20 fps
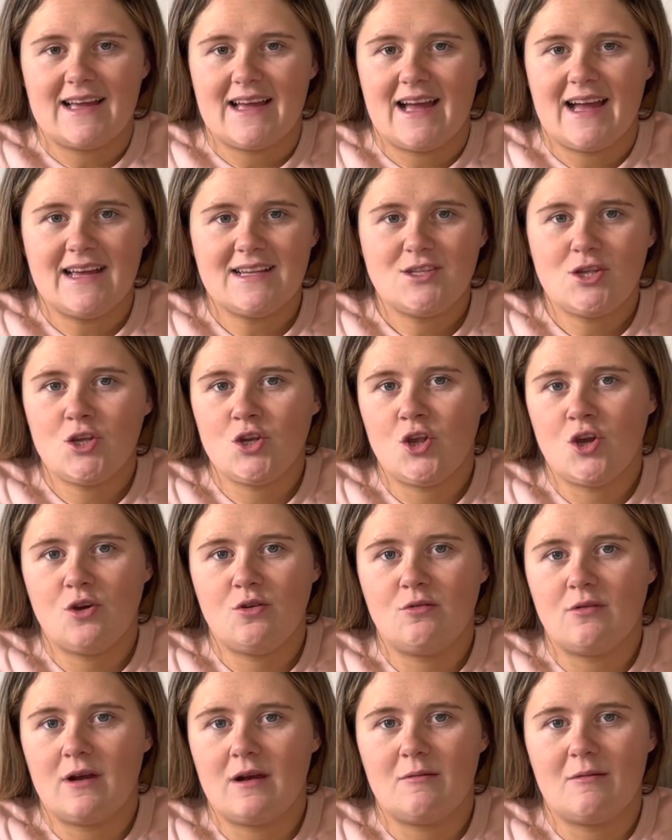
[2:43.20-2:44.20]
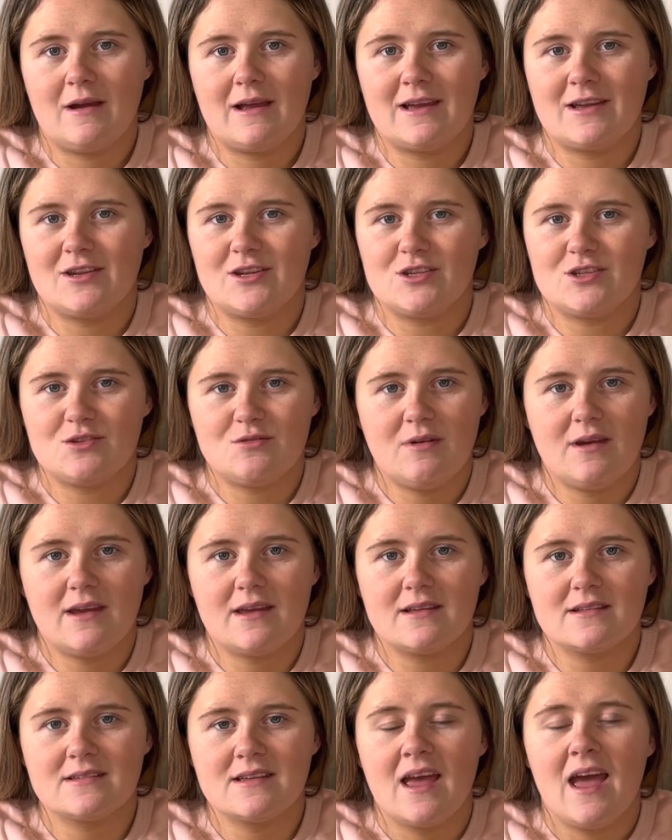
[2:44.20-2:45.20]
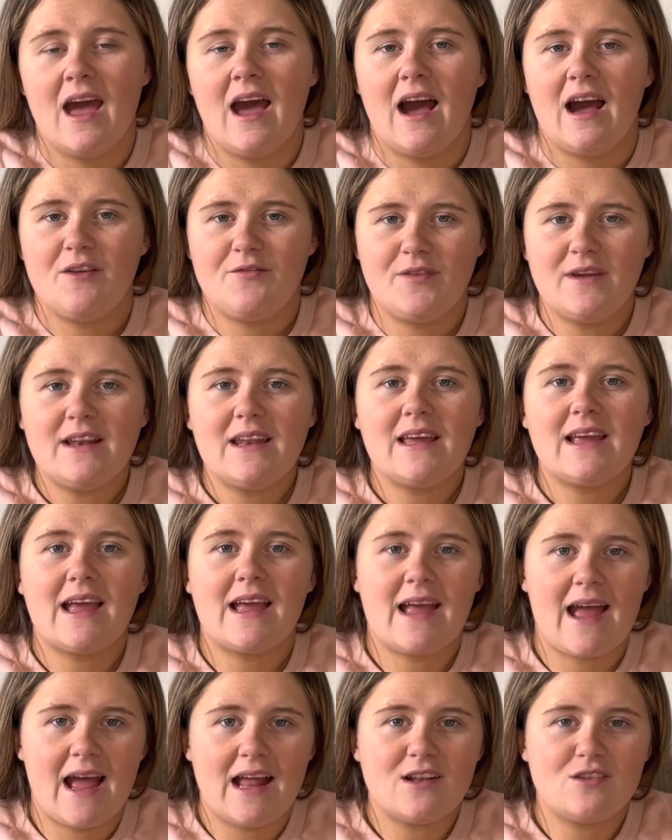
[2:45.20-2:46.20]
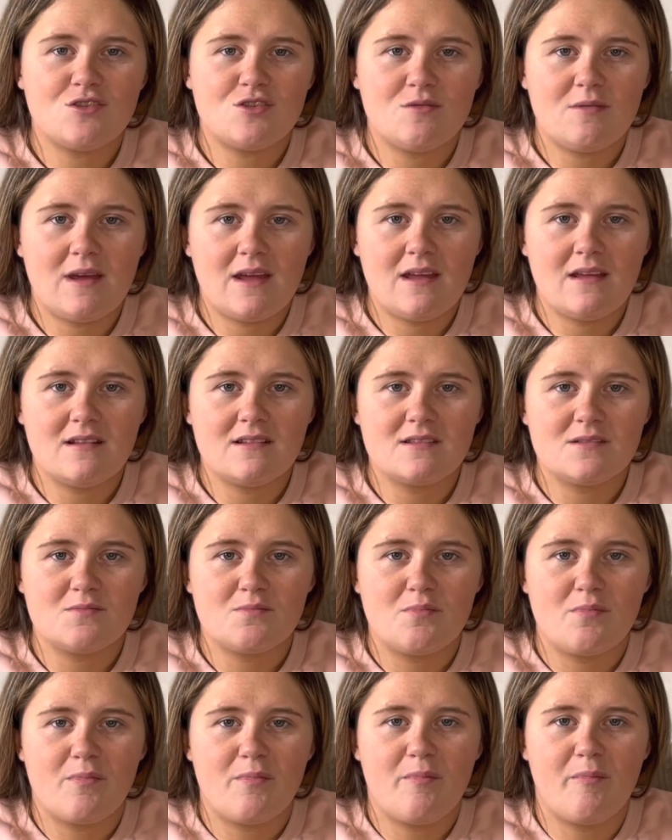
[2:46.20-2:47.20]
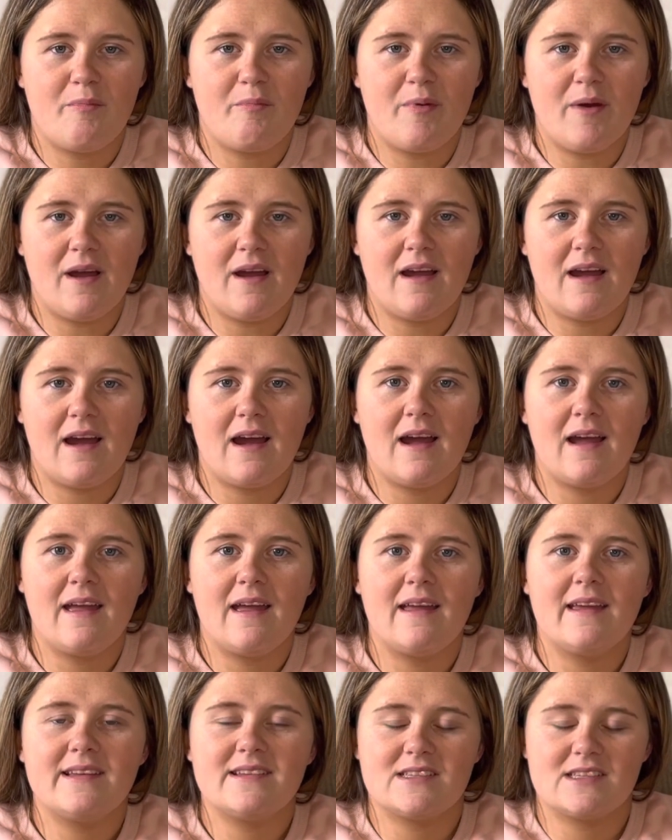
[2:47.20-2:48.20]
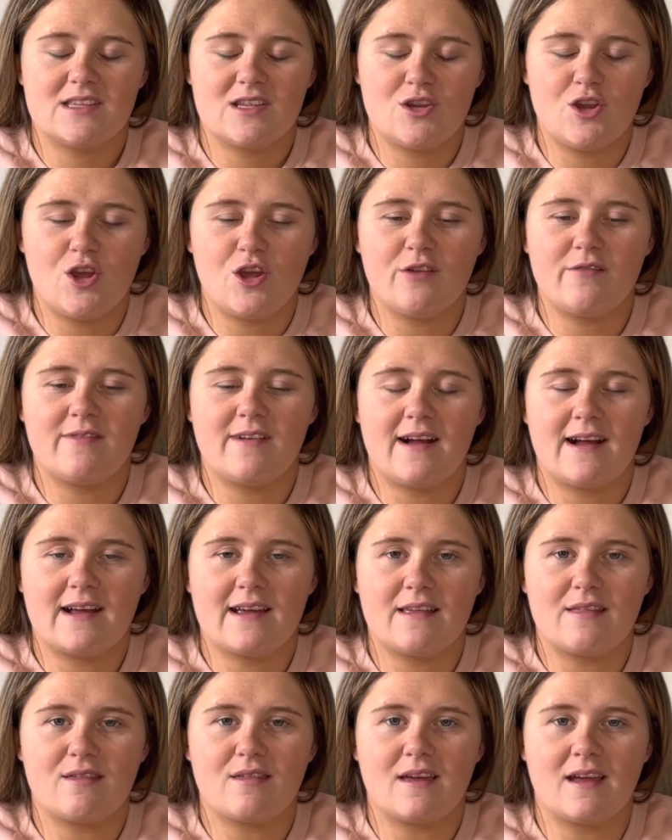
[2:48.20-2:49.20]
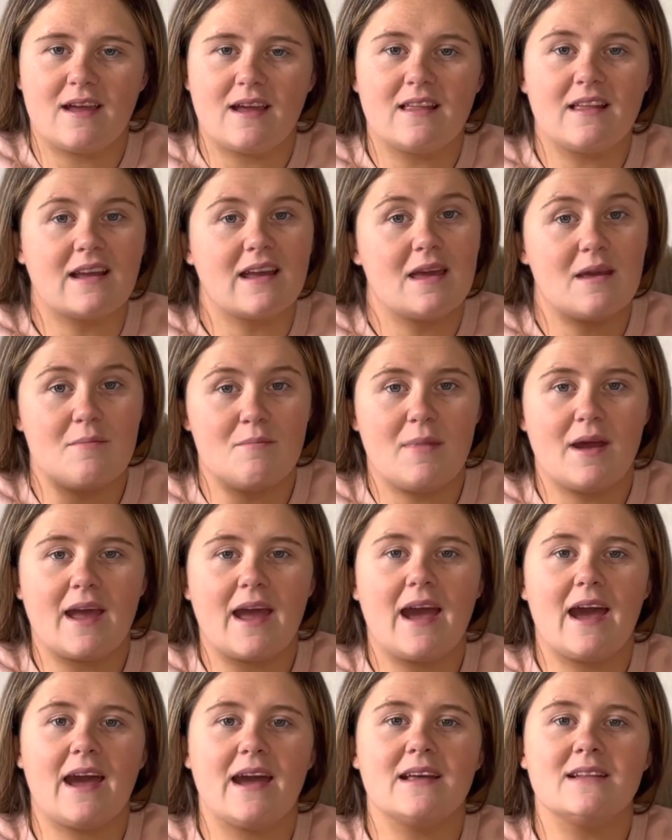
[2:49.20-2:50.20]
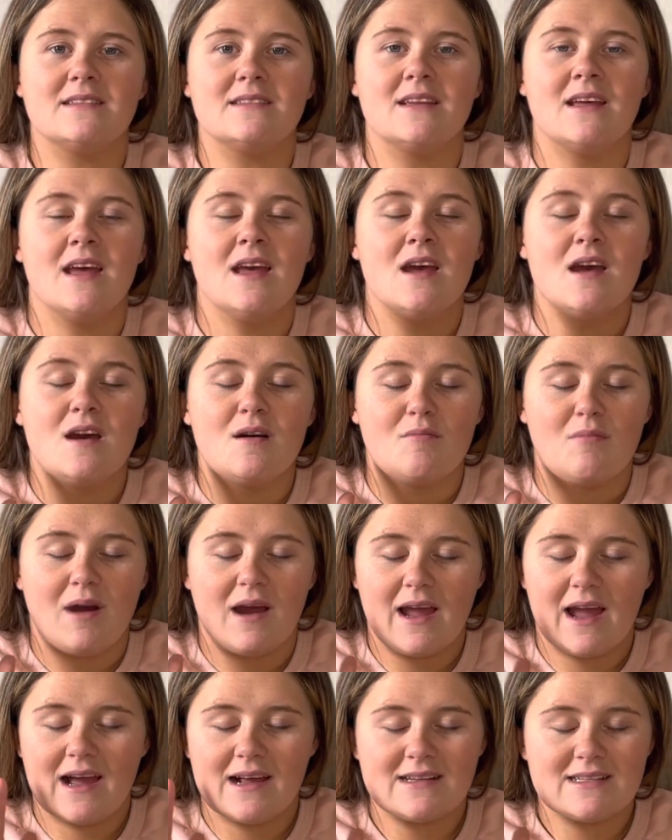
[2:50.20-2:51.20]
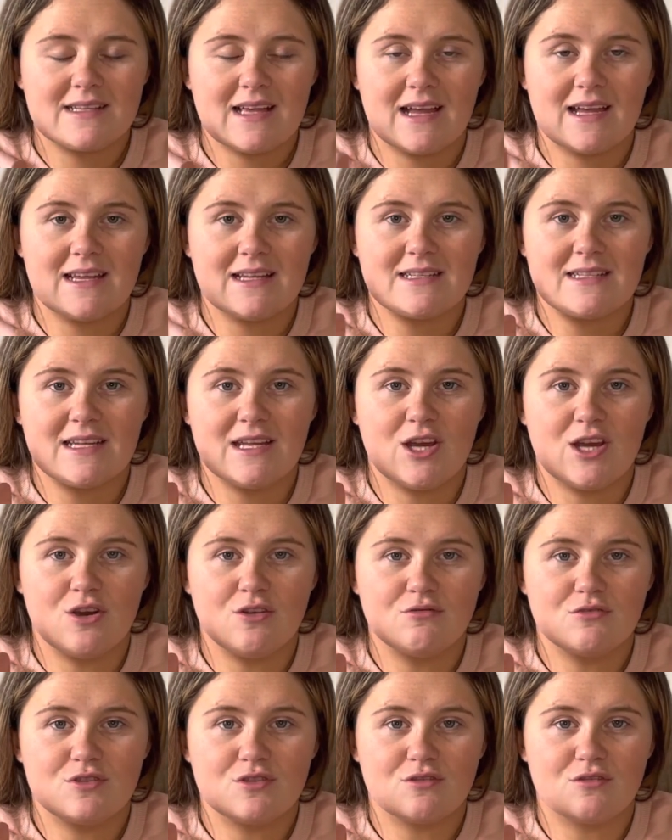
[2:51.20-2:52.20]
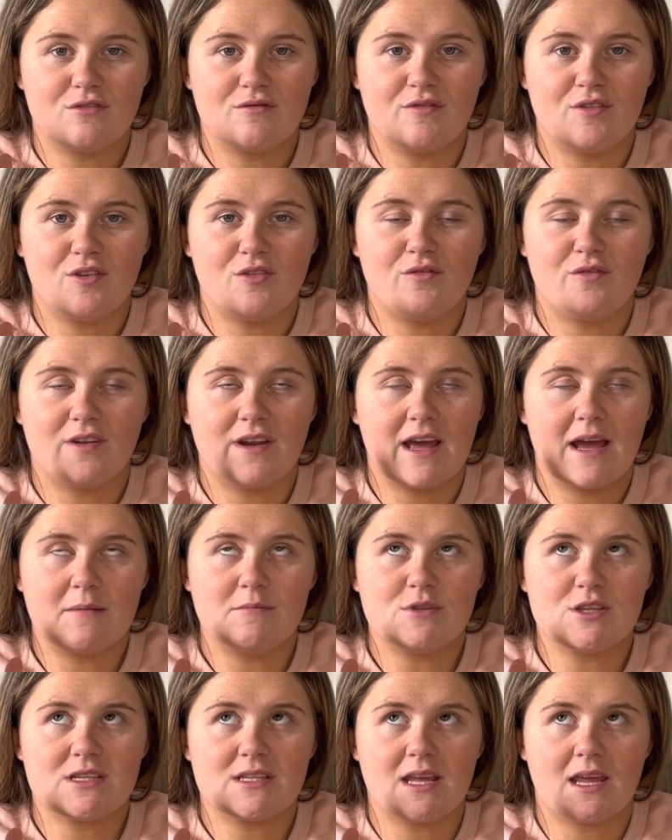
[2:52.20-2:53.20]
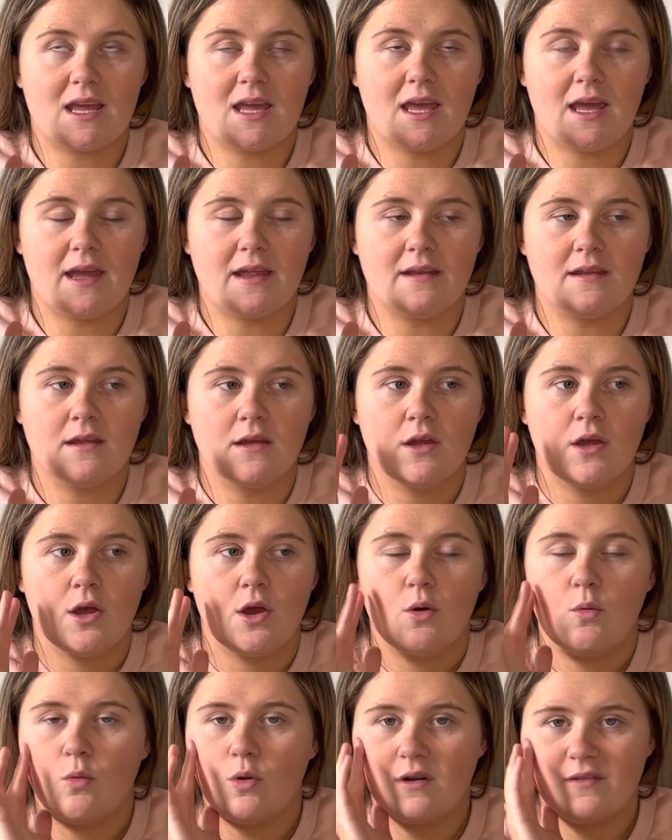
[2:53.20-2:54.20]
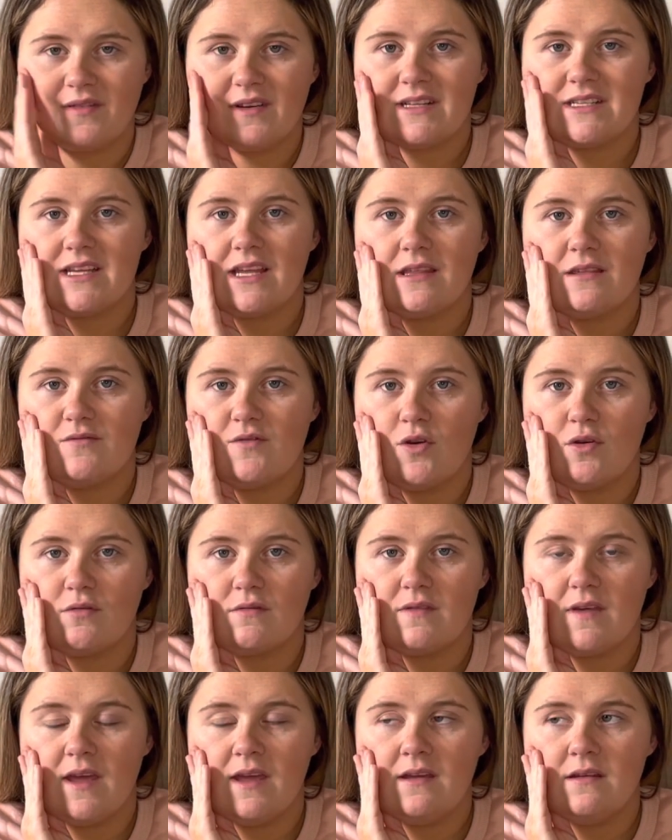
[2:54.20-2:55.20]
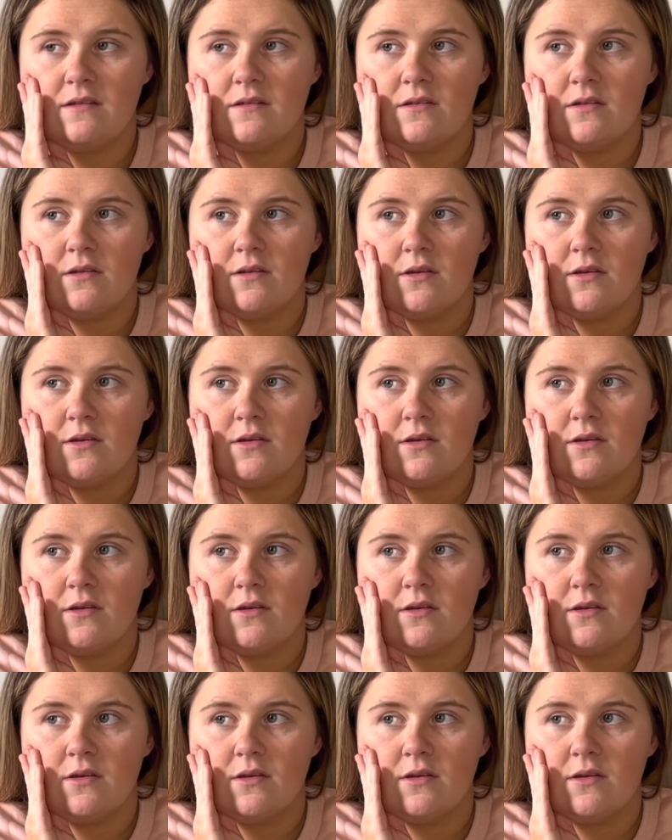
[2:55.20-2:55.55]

I don't know how I'm going to do it. I feel like I can do it, but it's the nerve-wracking thing in my head. My anxiety goes to the roof and I'm just thinking, what if I say the wrong thing?